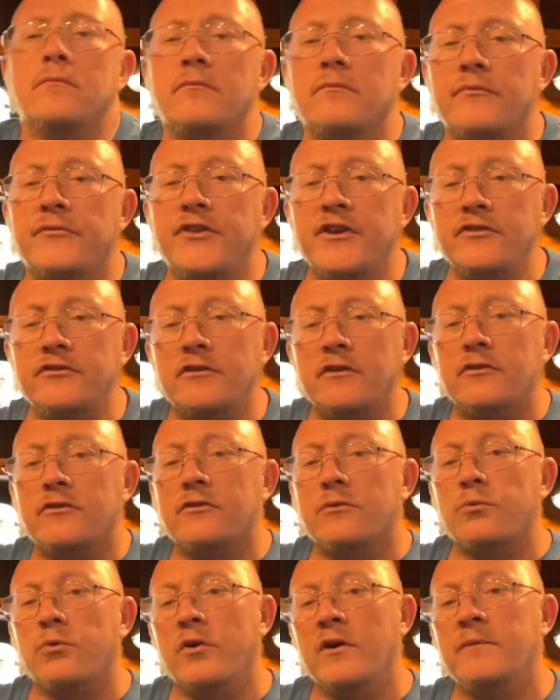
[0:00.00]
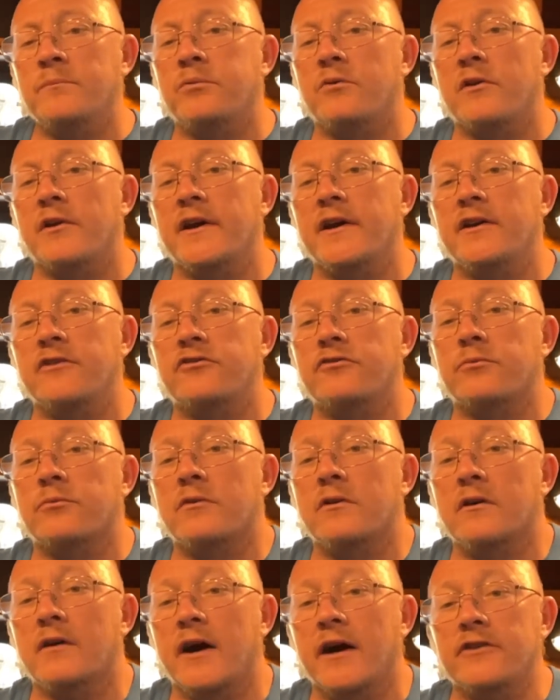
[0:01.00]
this is the one place
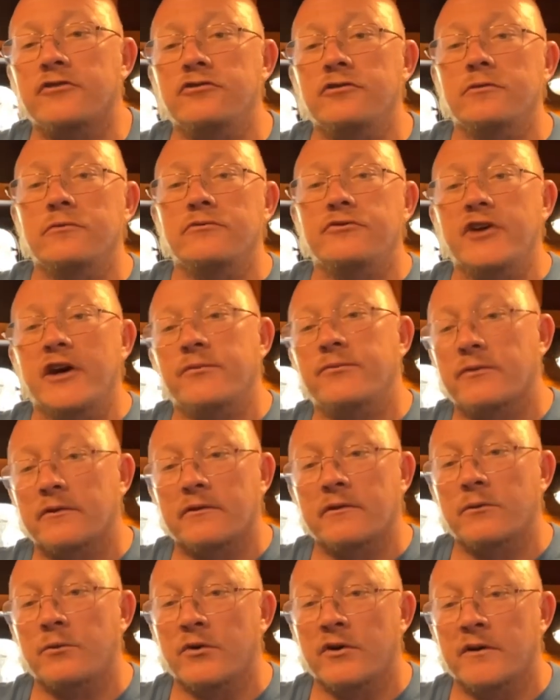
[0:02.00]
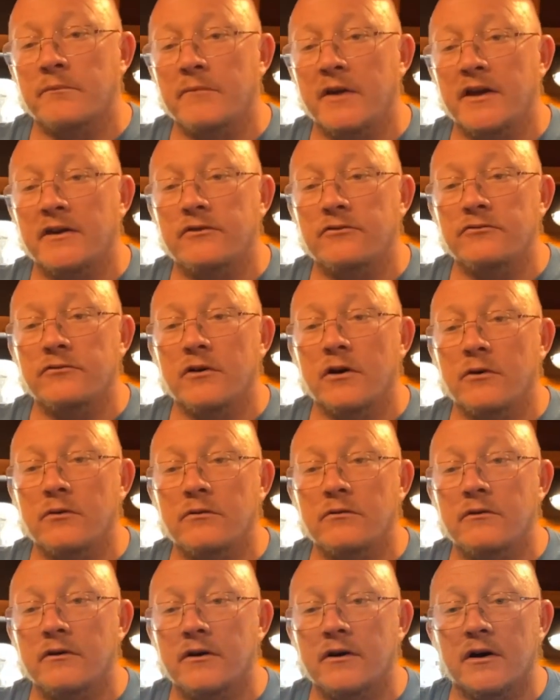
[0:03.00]
where I do definitely want to make
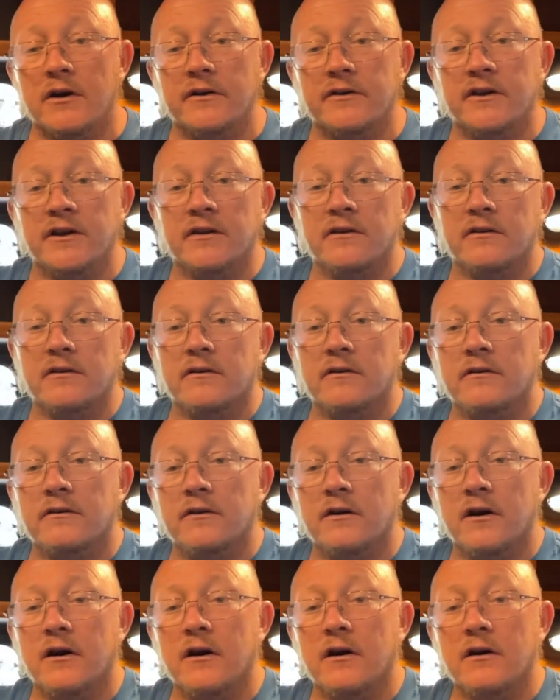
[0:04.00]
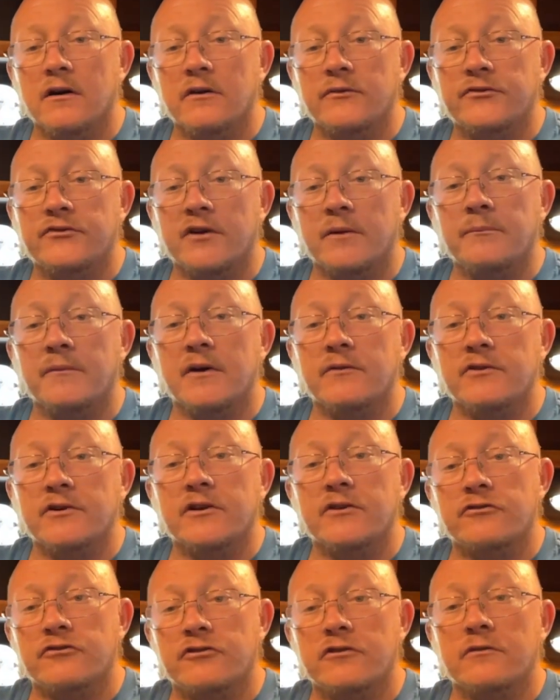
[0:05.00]
note on here of a
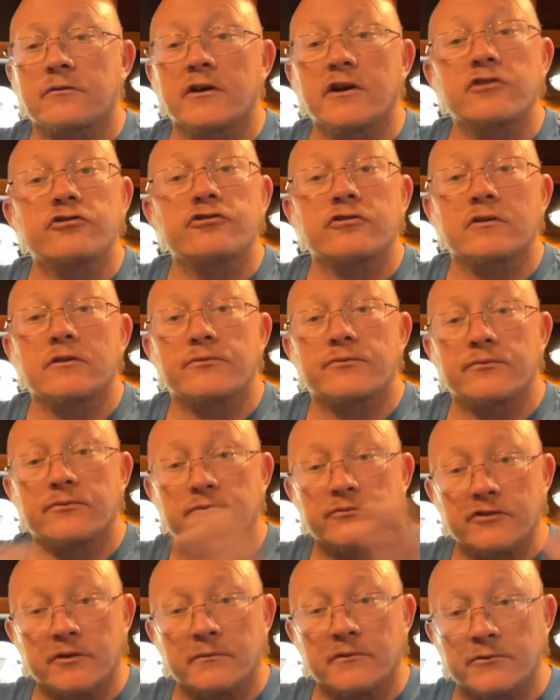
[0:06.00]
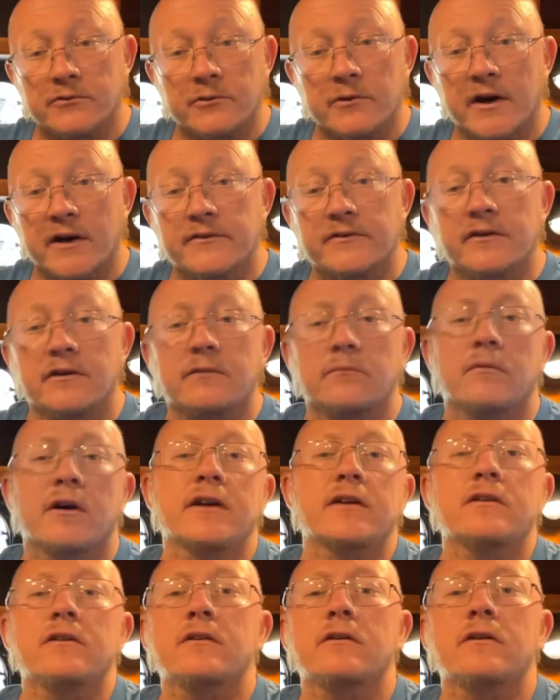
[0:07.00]
consideration if some of you out there
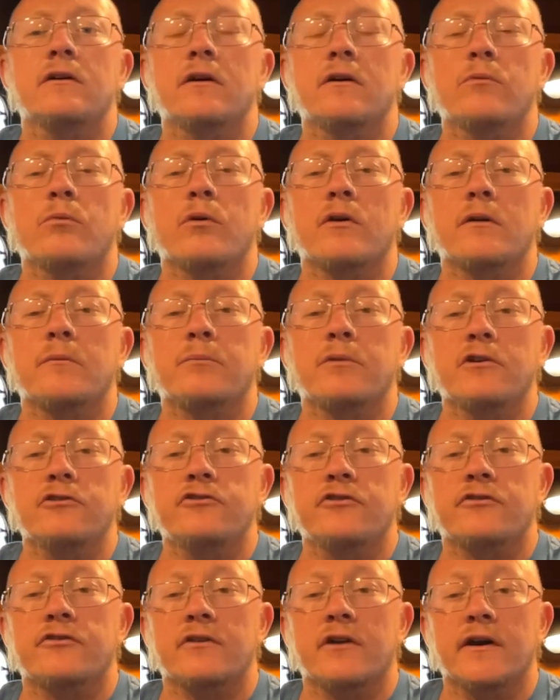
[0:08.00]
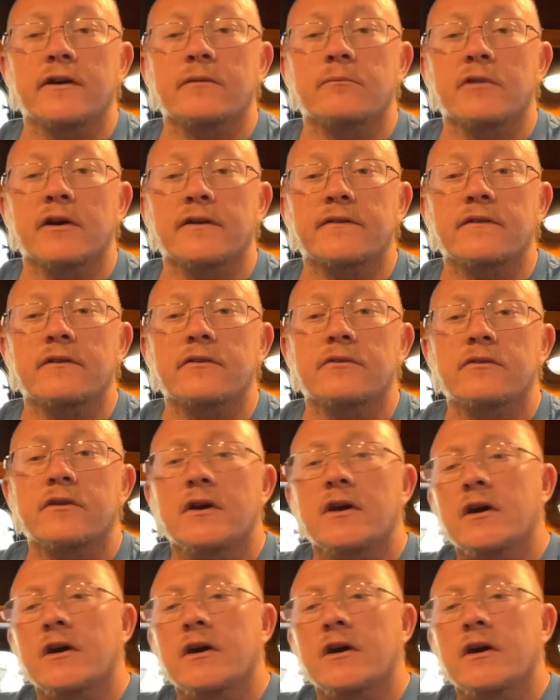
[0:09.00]
might want to purchase an item like this.